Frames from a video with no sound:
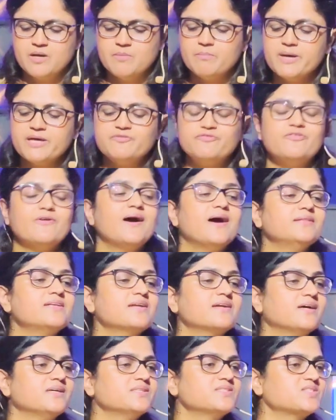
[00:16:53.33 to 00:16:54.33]
my
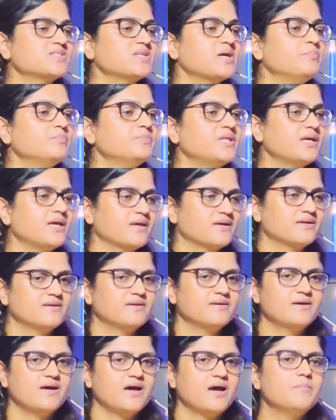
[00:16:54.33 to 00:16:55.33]
father has something
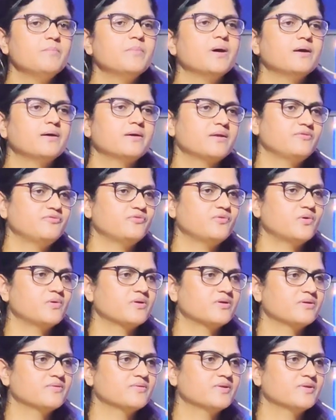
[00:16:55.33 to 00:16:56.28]
I'm hungry for.